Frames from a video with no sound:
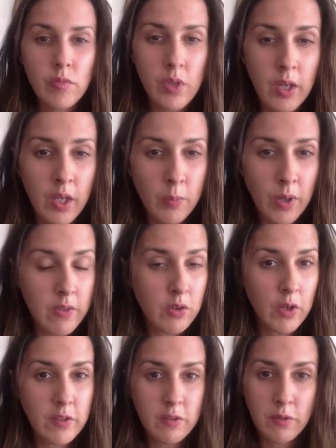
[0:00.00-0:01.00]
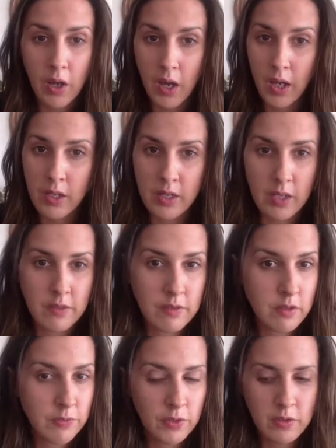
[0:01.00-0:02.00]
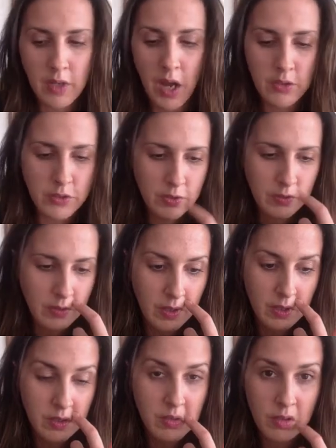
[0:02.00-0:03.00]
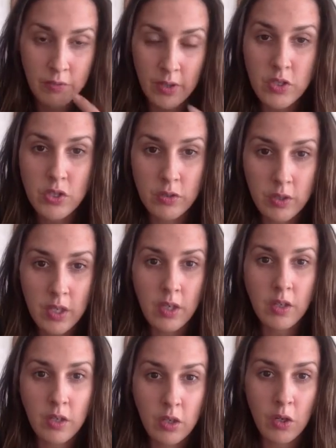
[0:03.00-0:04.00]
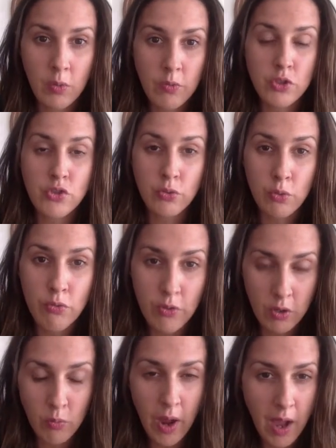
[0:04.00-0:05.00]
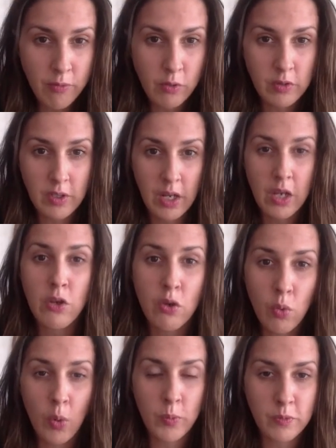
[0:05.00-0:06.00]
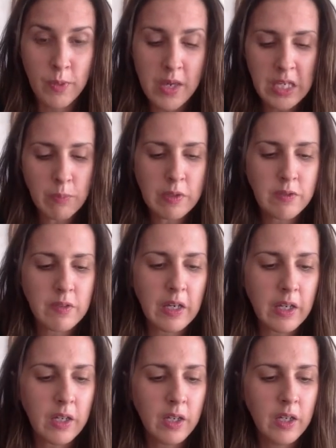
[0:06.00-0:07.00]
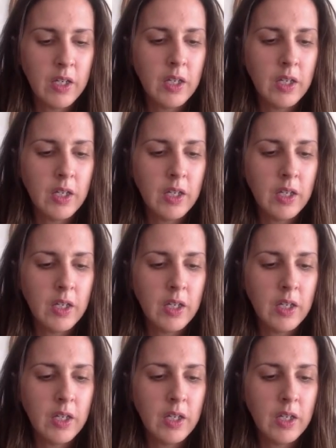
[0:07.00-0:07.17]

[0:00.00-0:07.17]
and by the grace of God, get to different doctors, and eventually, the truth unraveled and I knew what was making me sick.